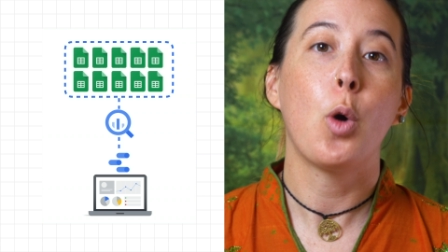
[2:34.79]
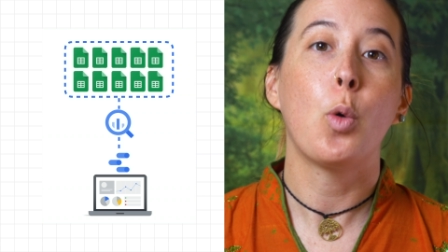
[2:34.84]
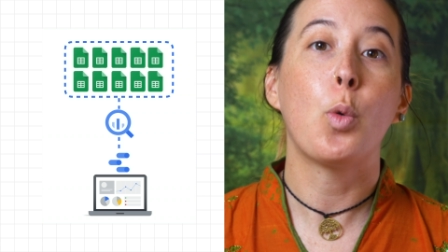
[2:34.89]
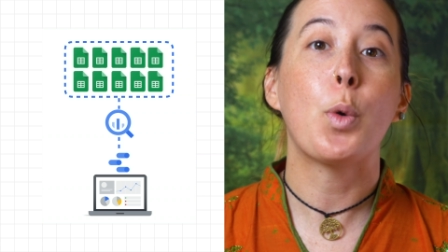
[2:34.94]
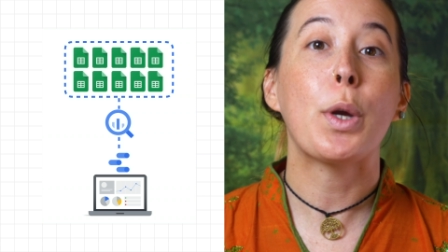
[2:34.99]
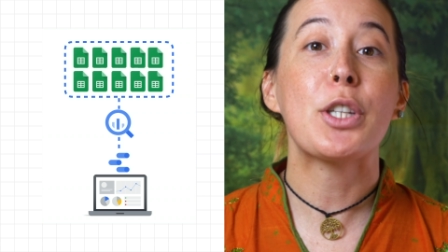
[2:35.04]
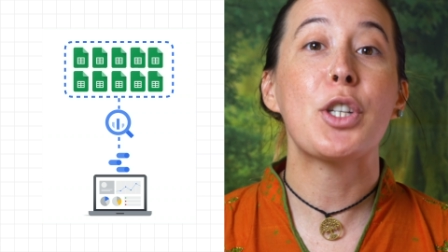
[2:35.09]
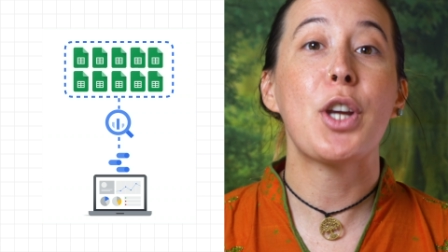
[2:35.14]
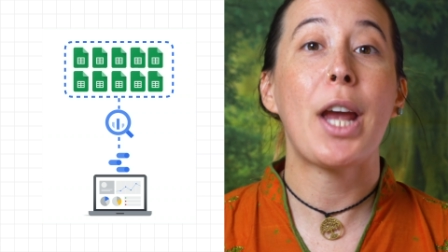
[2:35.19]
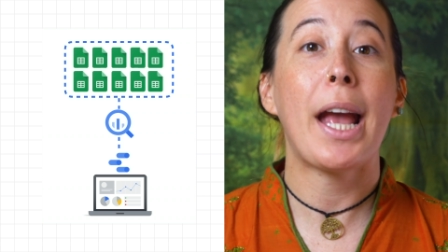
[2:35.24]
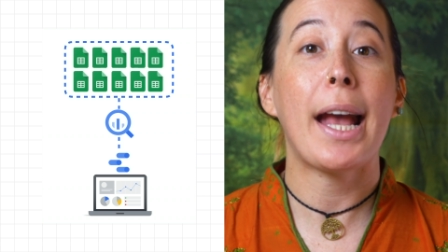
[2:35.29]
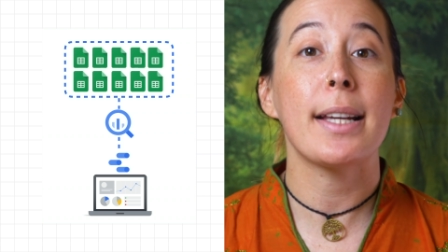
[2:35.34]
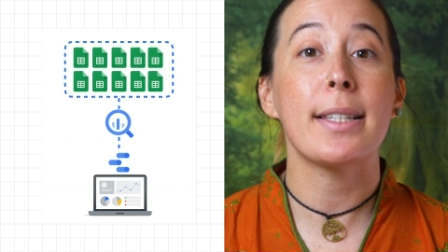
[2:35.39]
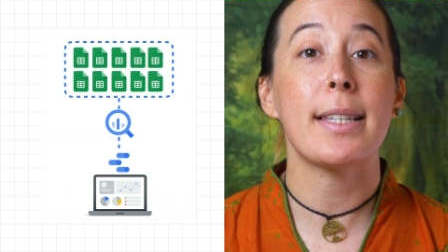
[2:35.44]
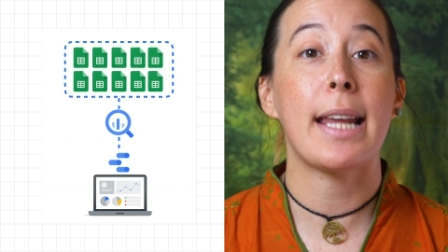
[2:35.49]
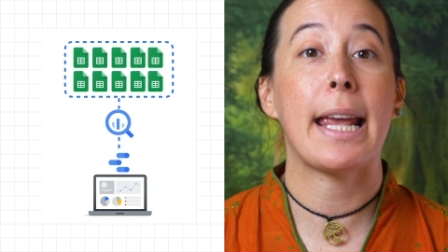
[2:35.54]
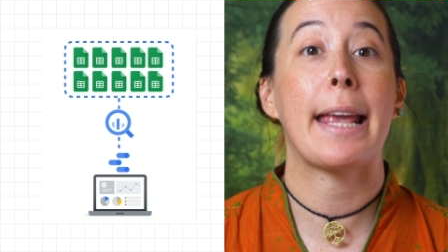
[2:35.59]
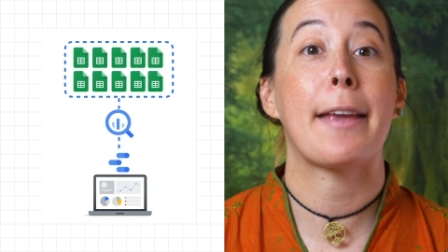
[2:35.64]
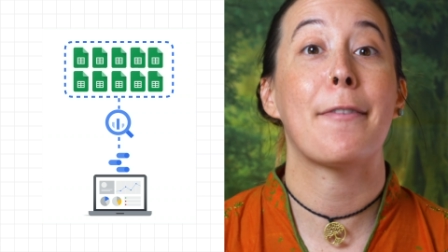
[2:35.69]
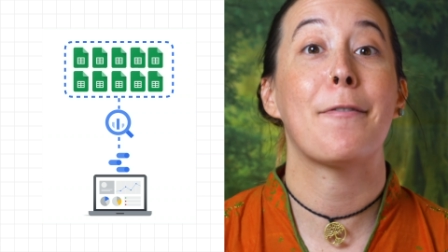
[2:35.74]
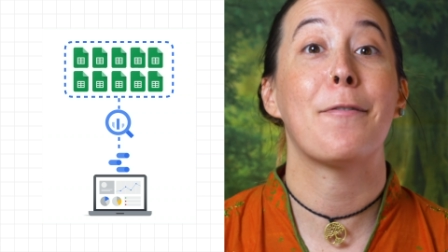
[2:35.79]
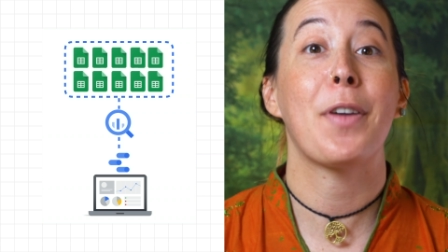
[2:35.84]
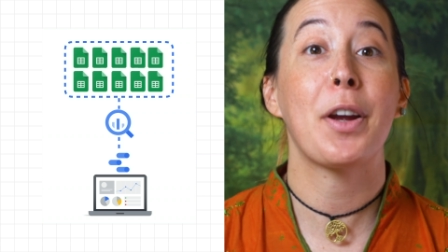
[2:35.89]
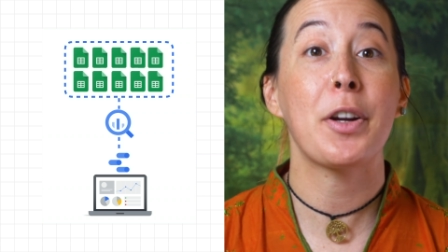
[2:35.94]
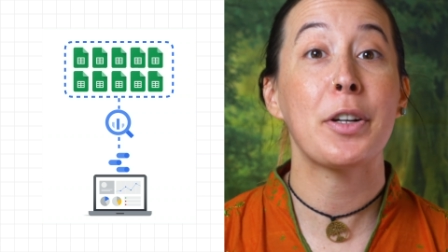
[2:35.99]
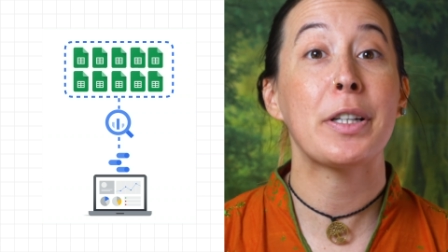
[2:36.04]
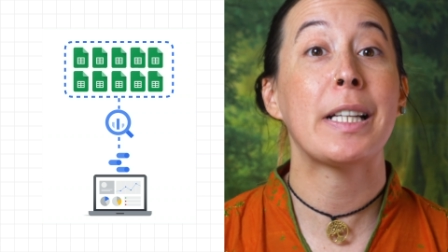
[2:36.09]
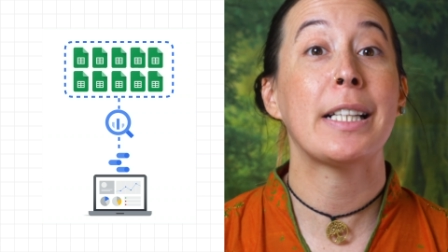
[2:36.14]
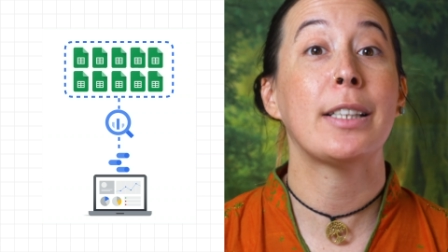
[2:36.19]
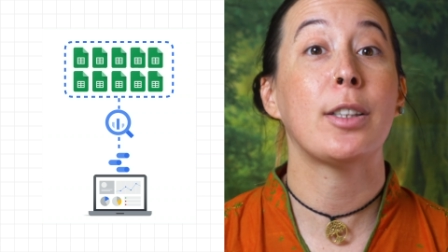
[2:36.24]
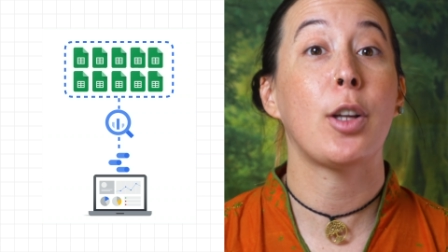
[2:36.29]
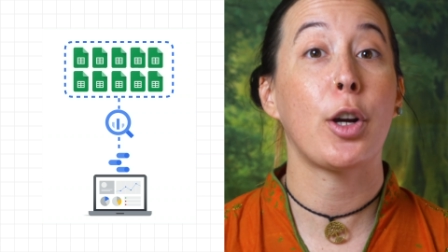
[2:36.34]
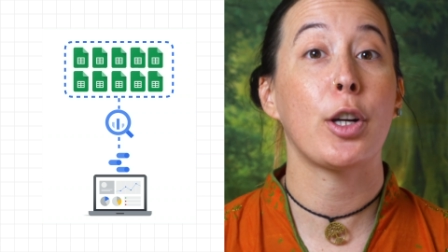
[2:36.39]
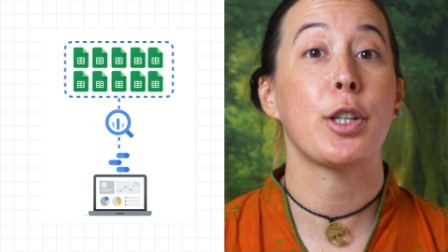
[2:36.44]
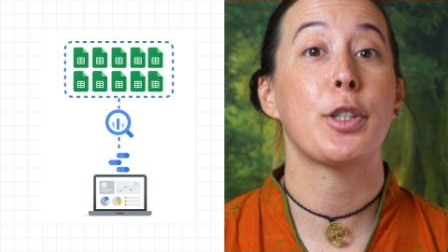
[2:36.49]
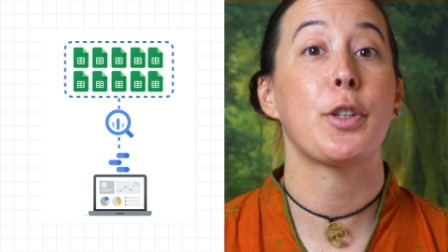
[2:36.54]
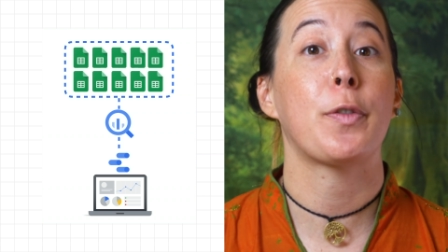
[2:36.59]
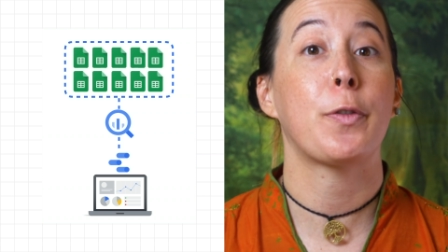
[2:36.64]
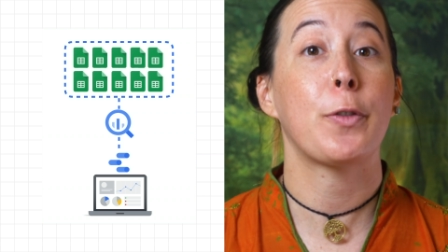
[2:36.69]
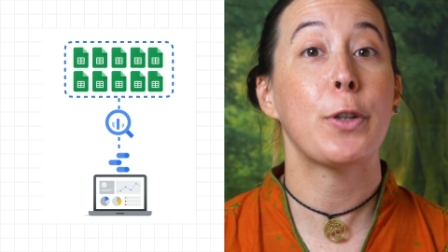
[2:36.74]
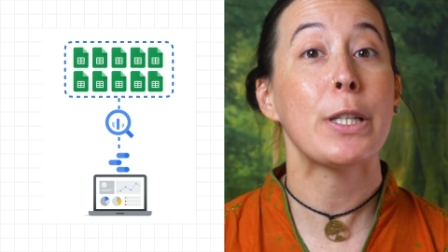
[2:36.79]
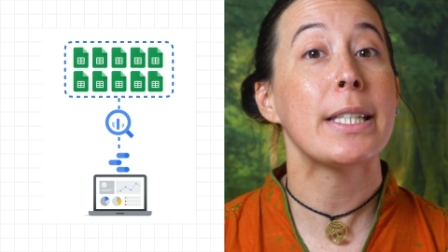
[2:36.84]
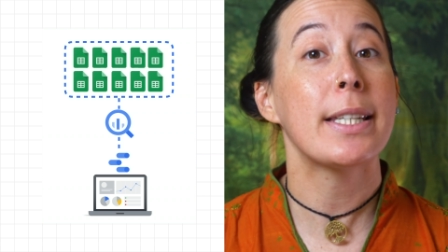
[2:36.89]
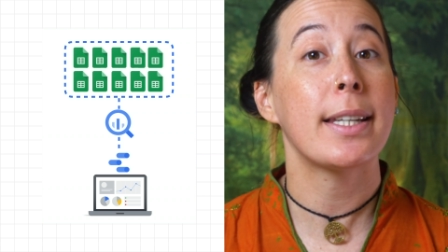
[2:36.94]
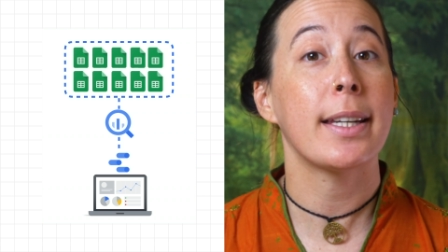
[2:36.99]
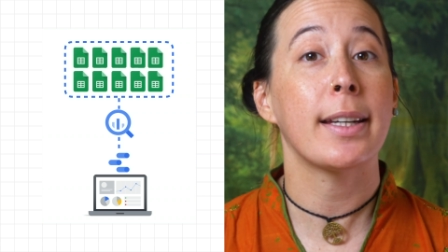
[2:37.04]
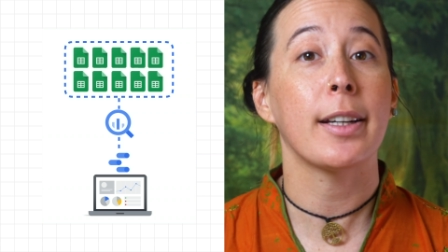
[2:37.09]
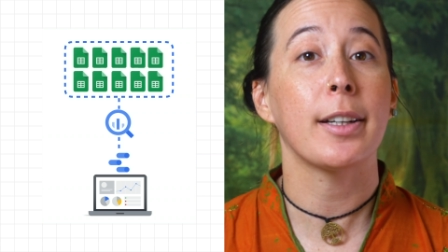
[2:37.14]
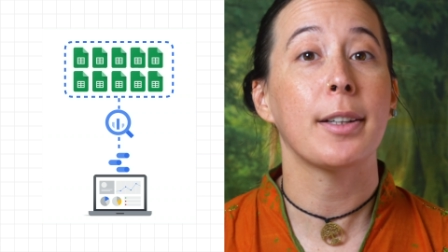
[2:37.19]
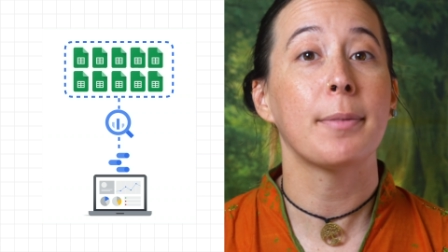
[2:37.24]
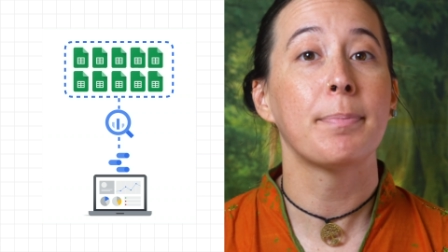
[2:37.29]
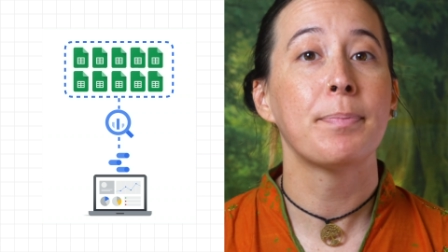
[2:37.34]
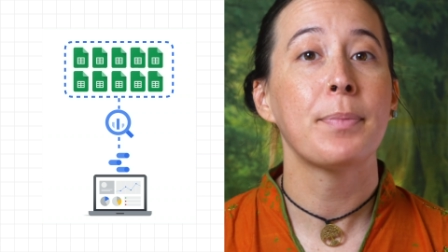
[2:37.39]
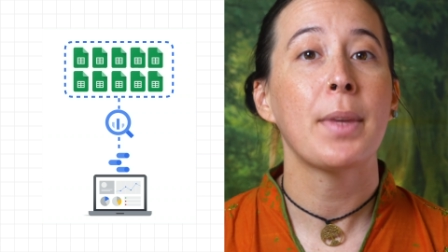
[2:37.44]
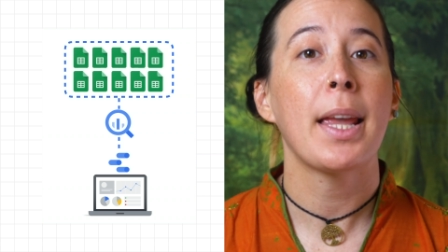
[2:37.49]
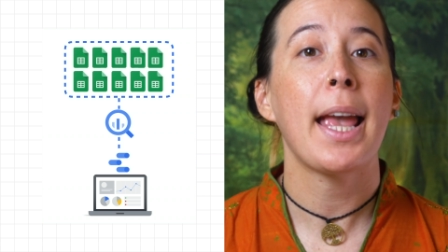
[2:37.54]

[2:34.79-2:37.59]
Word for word: which has a very large free tier